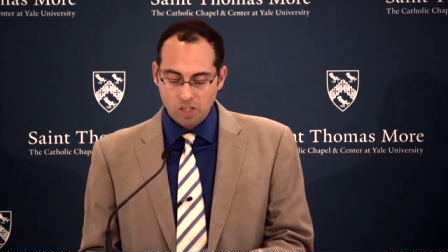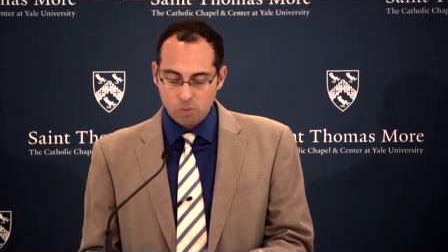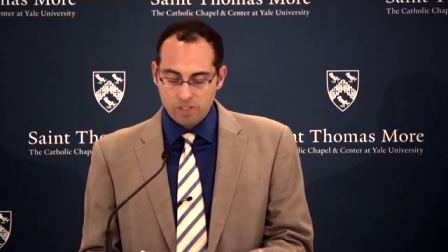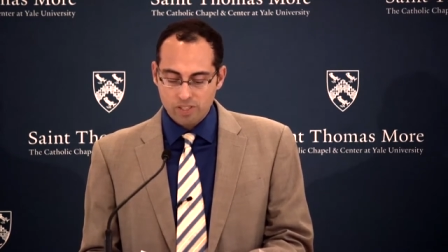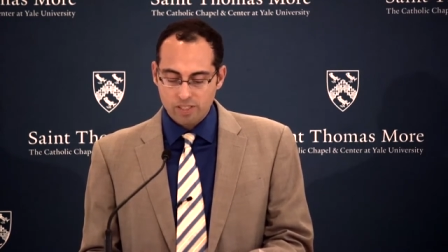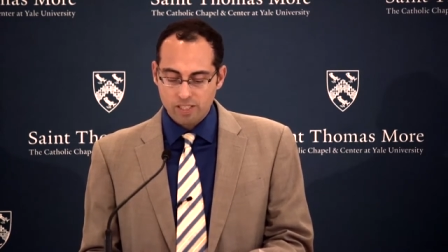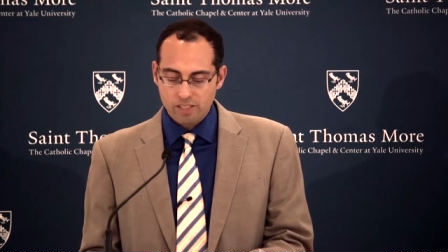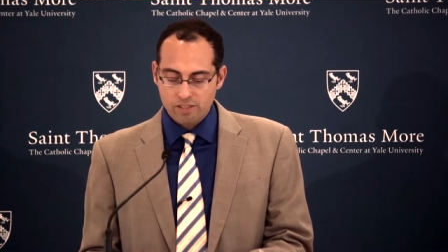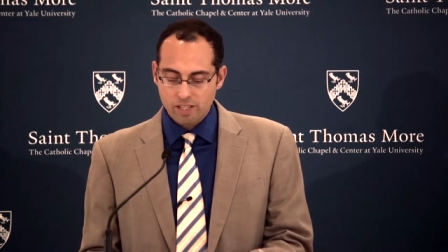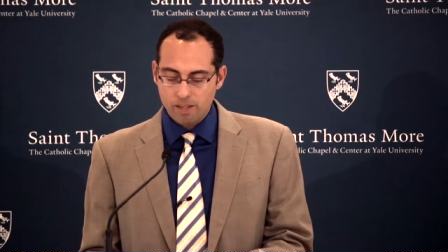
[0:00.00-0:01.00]
which is the
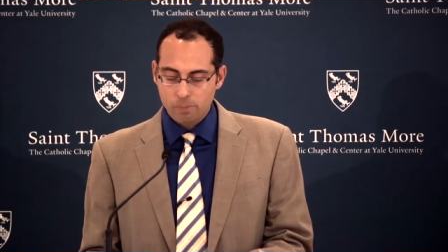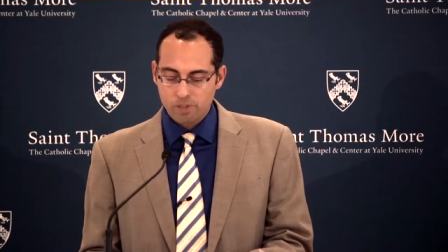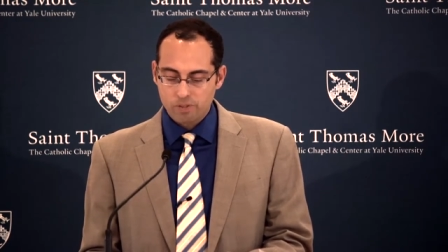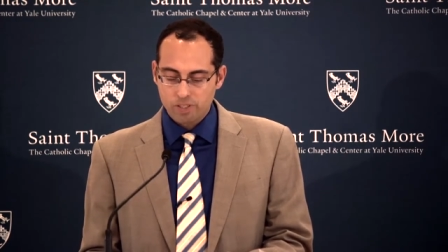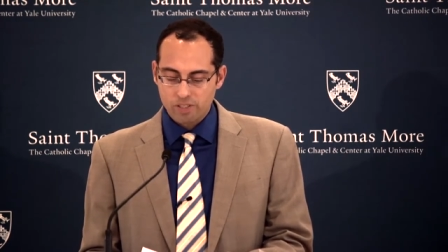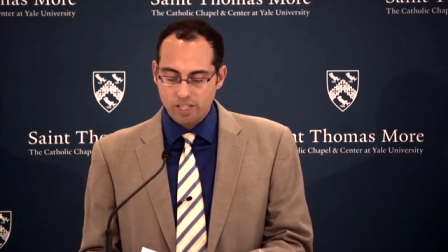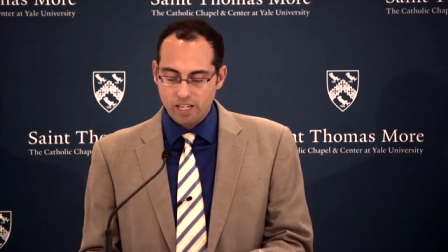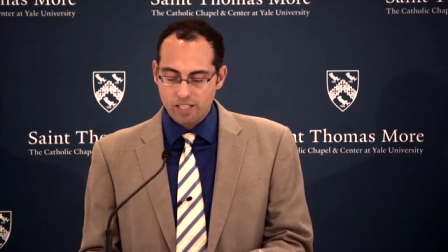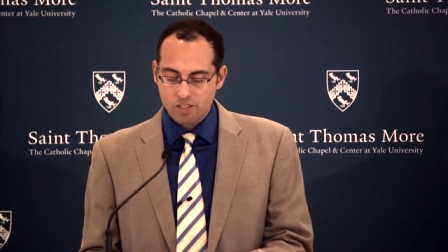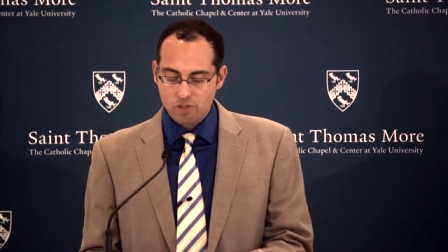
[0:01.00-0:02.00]
ensemble of
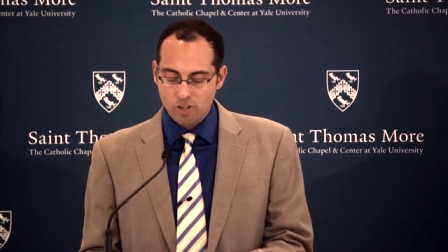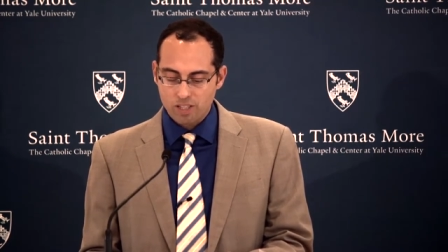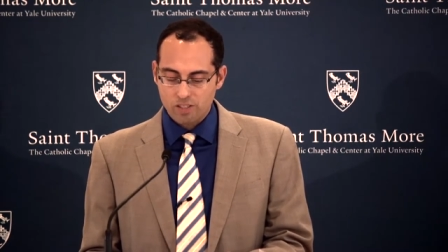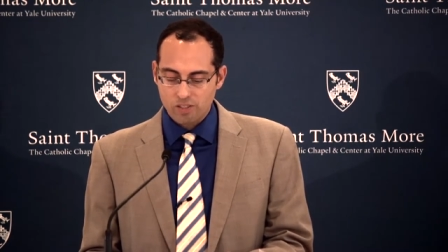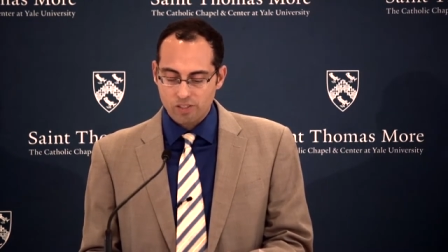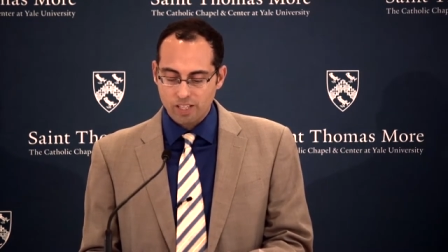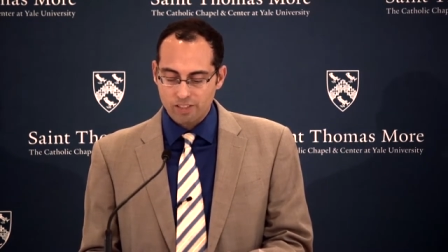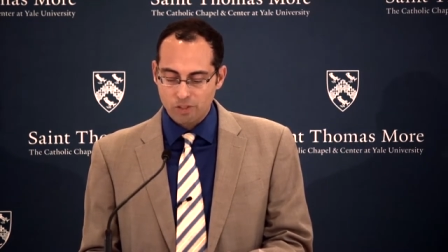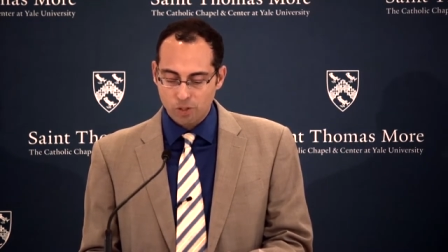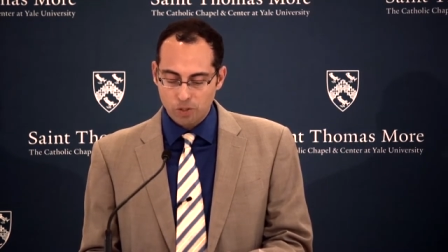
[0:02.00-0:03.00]
society's structures
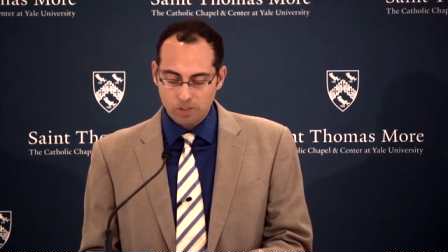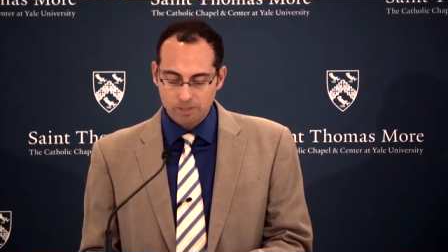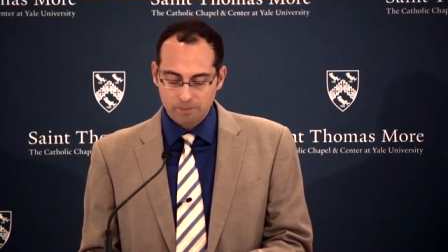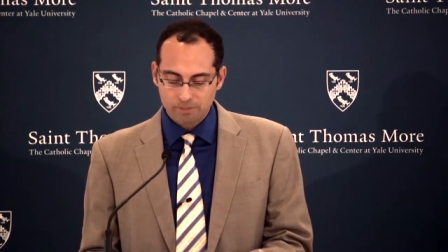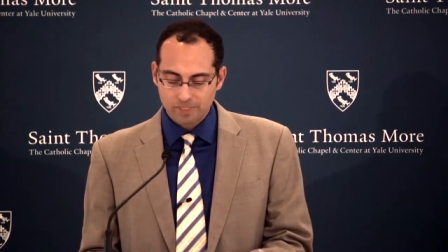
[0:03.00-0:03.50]
as a whole.